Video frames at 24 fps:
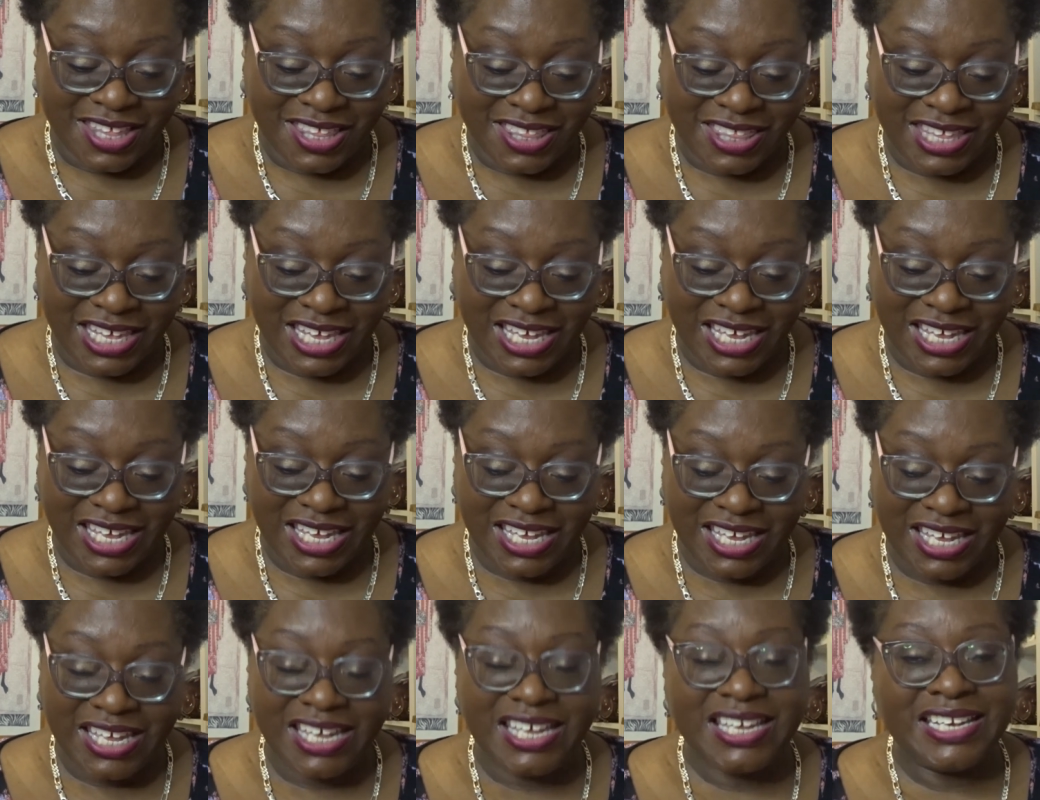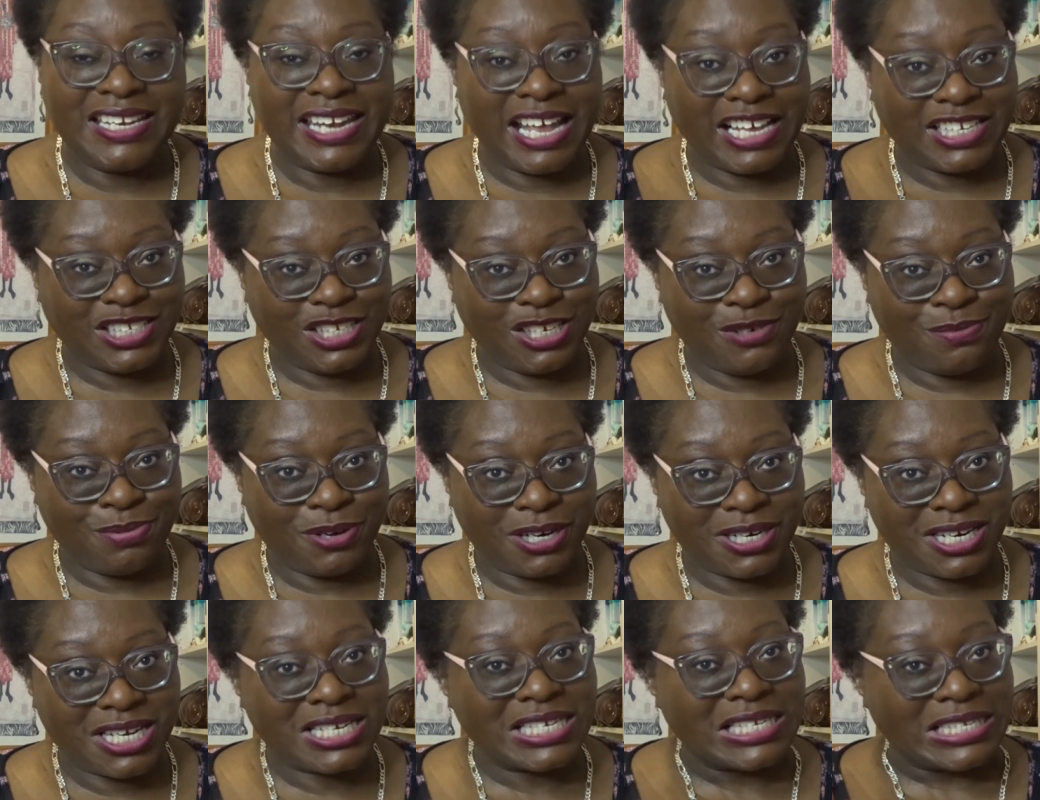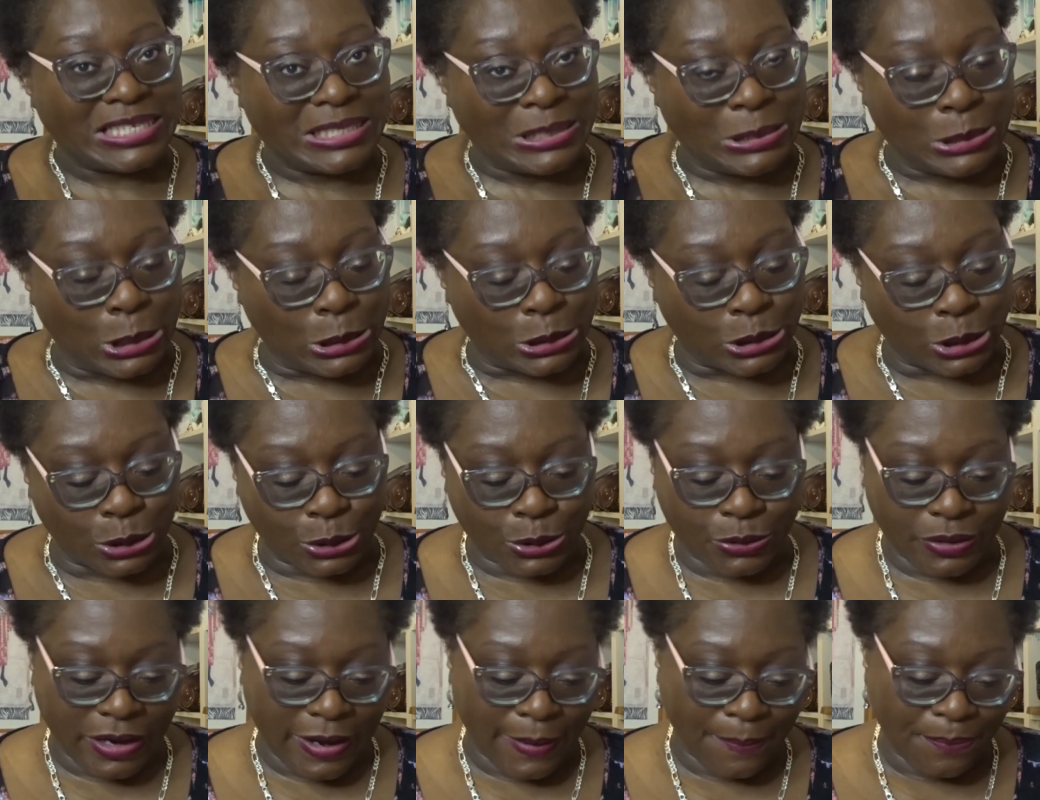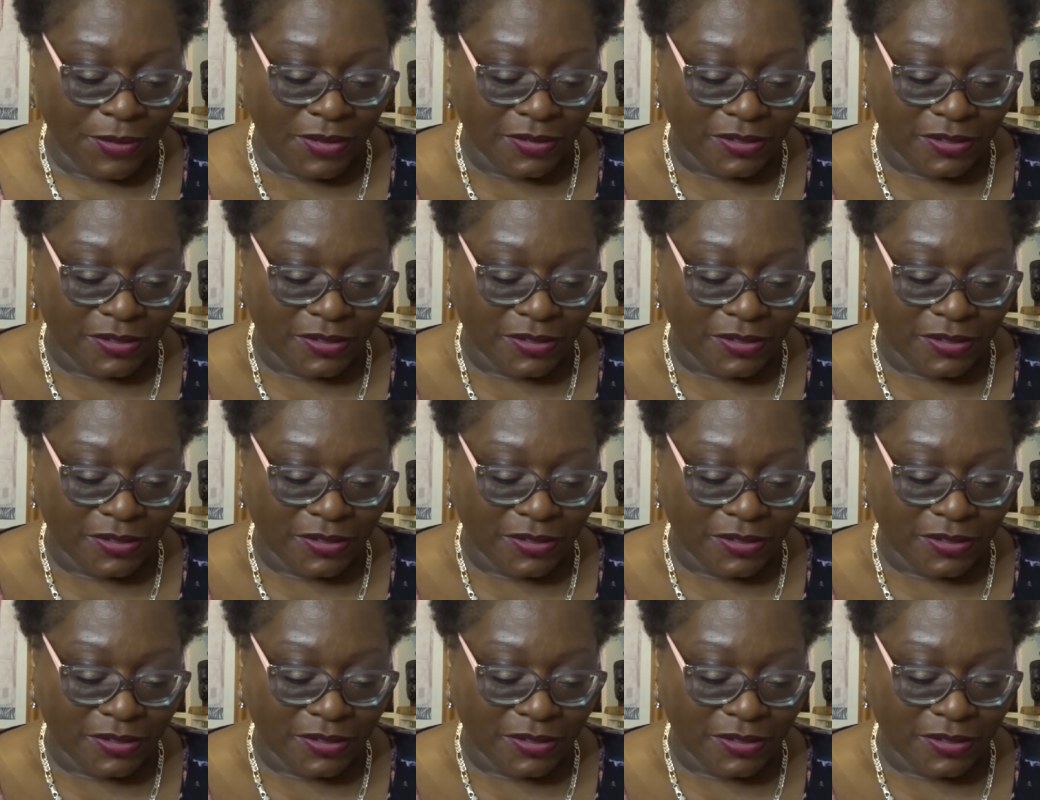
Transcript: The next 2 products, not so great.